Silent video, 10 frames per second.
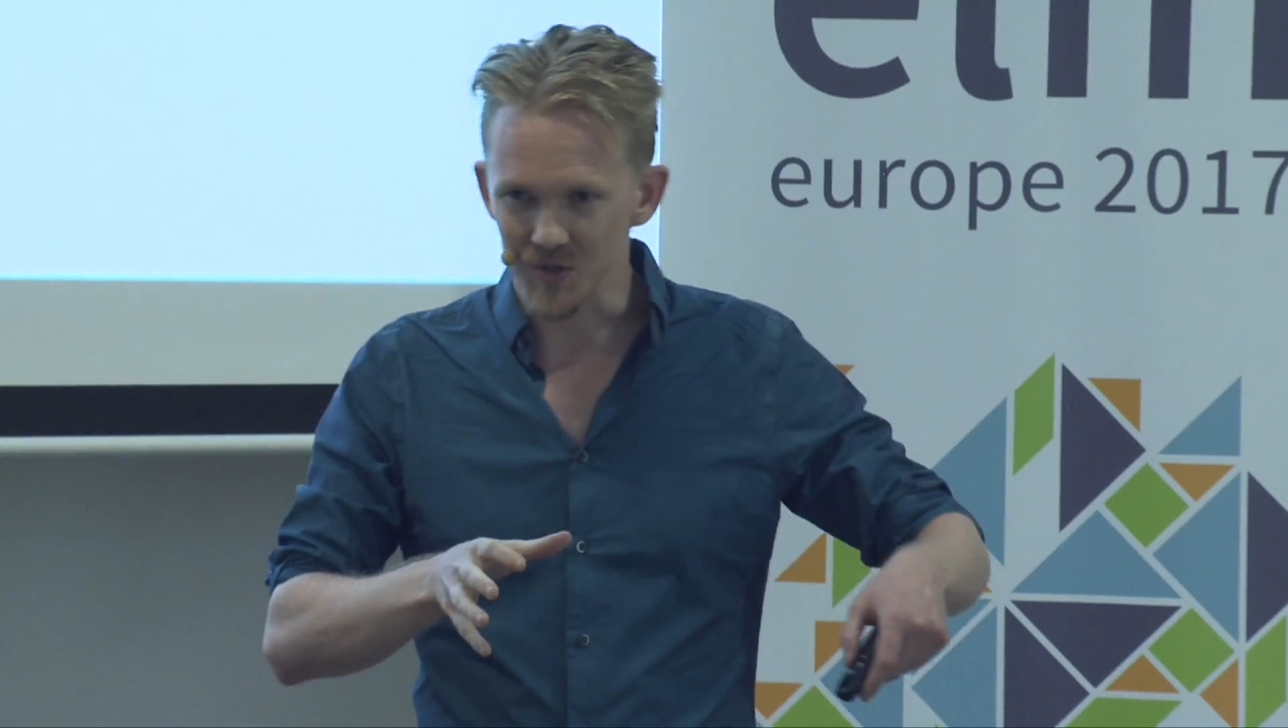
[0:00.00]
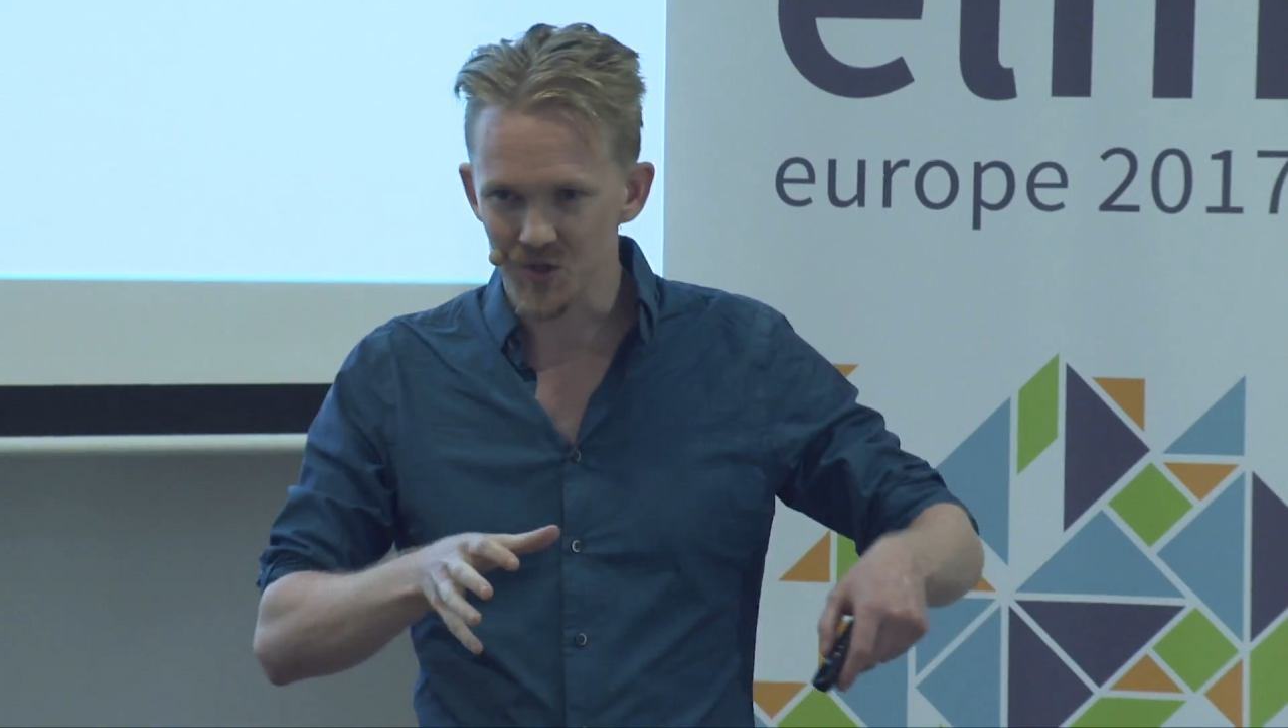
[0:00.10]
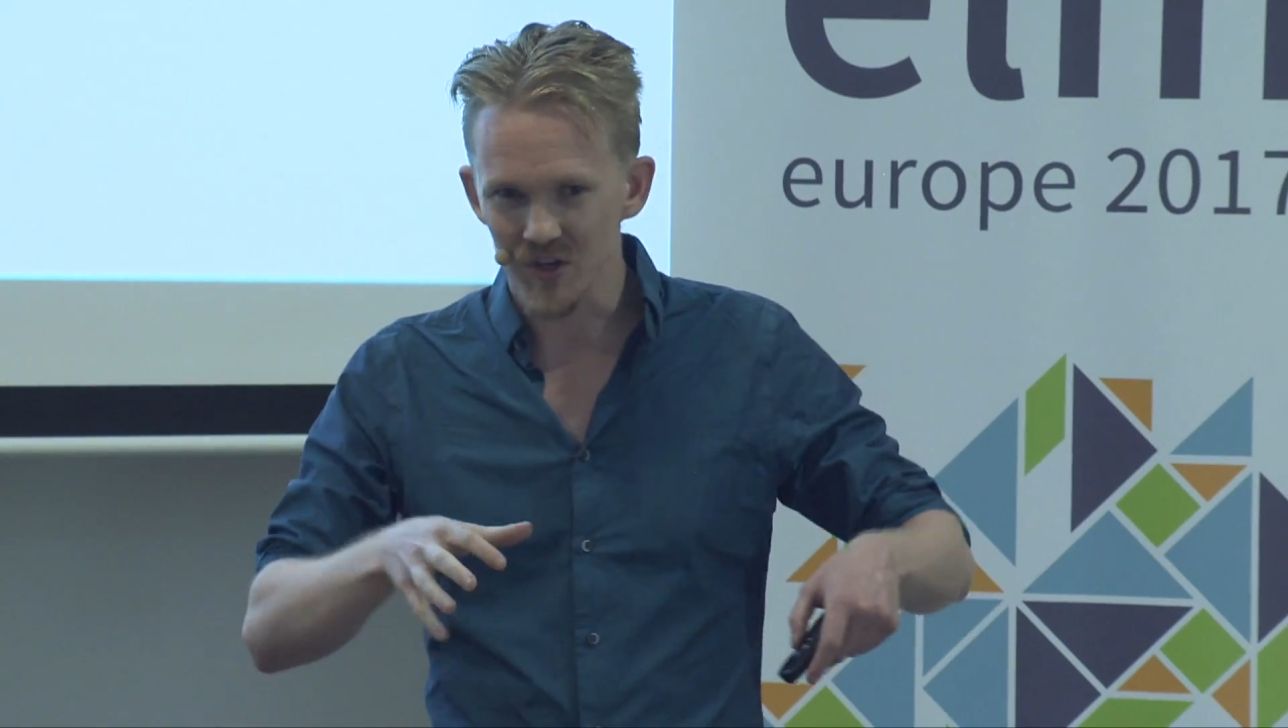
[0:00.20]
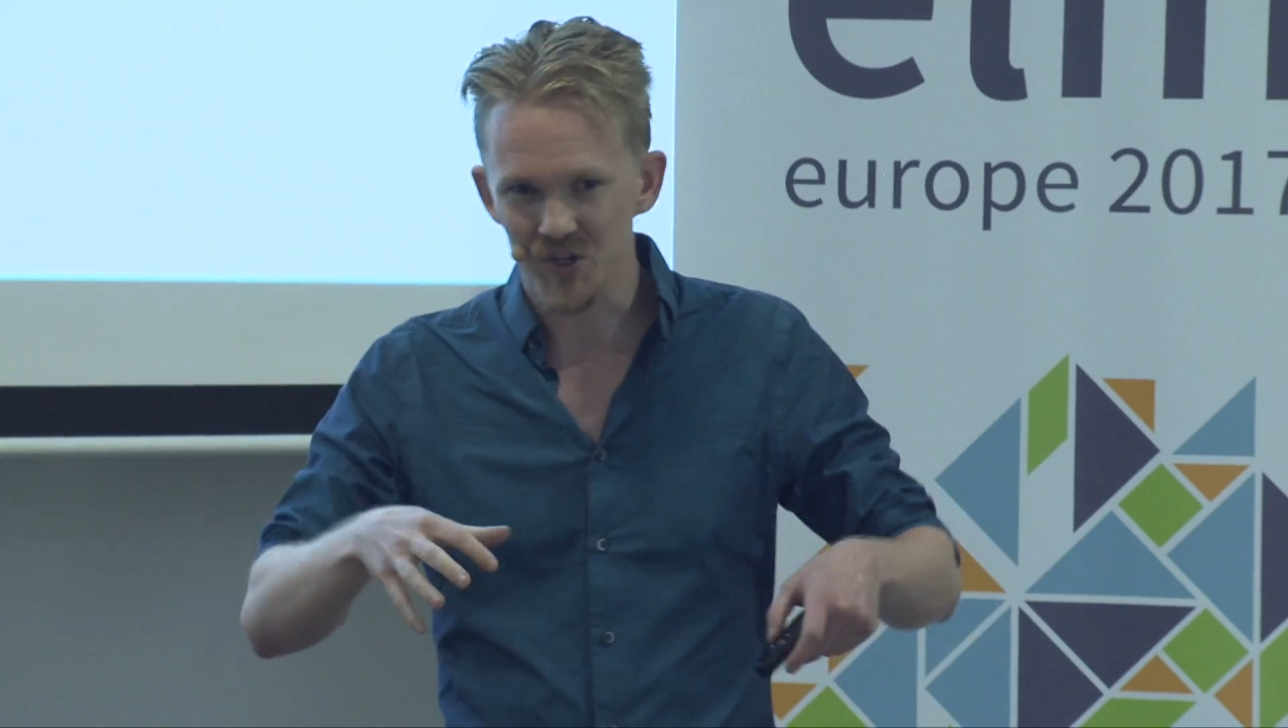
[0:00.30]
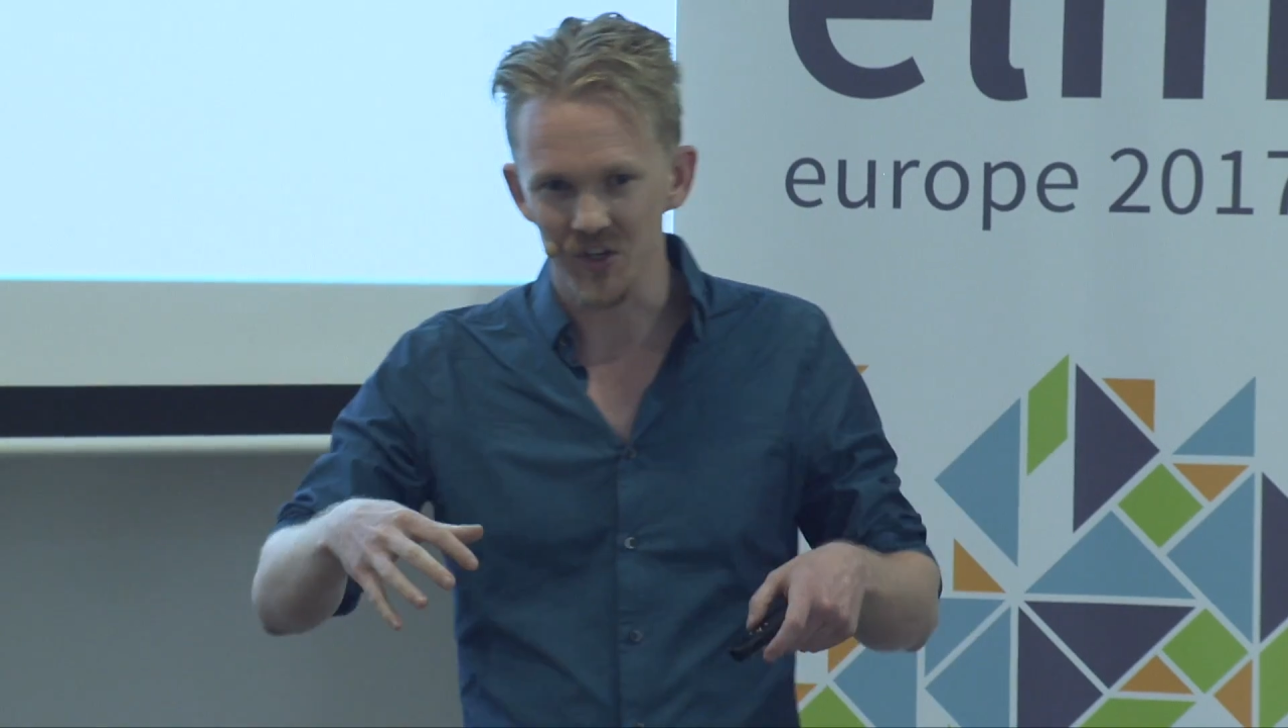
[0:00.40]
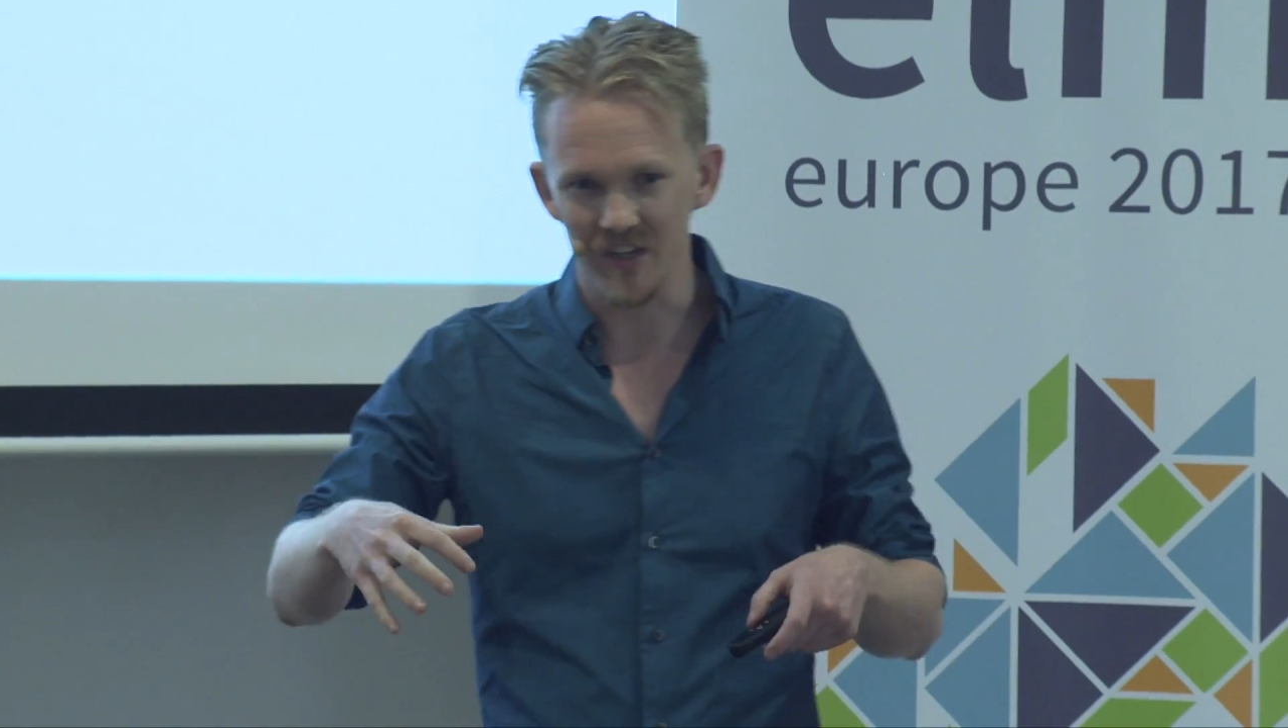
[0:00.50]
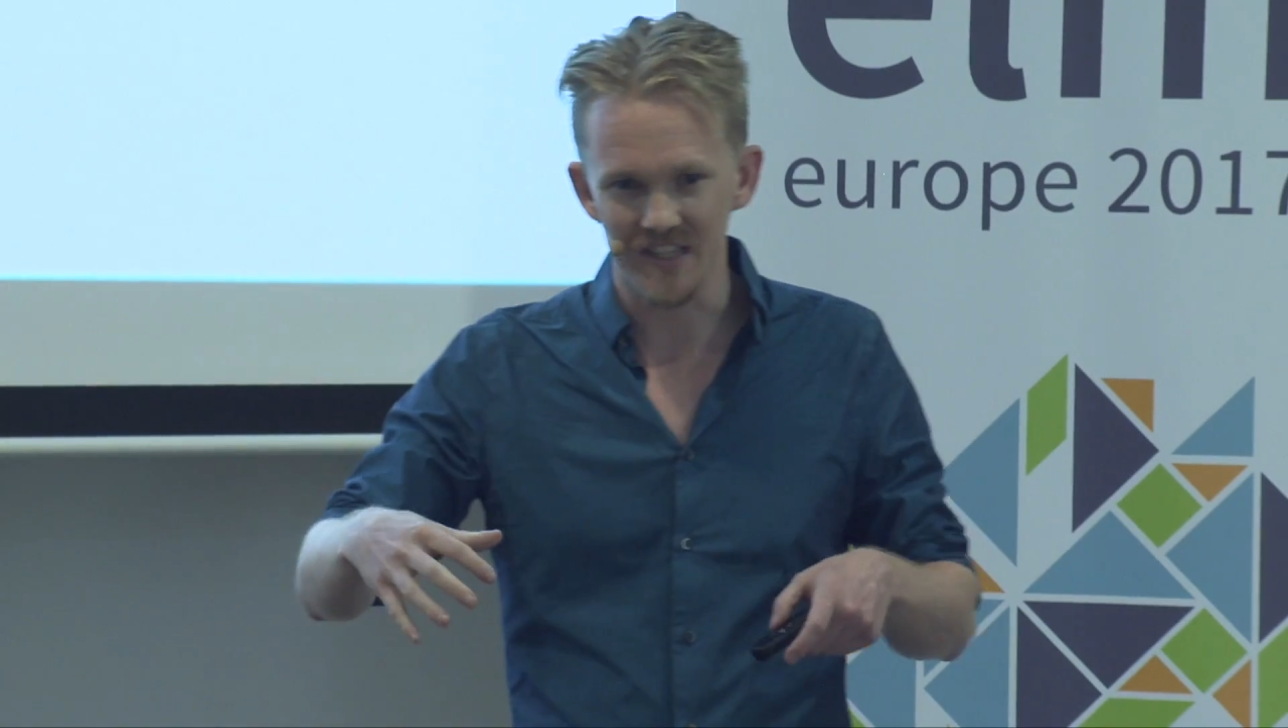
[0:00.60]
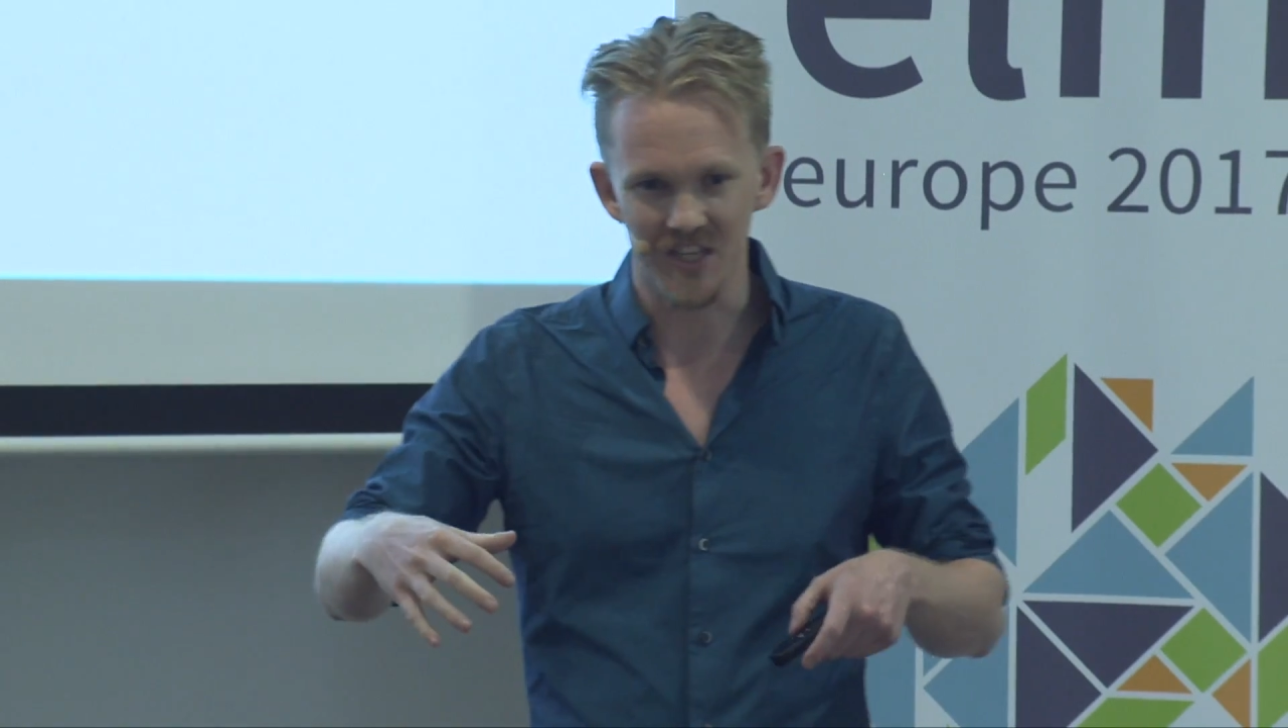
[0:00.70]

structure needs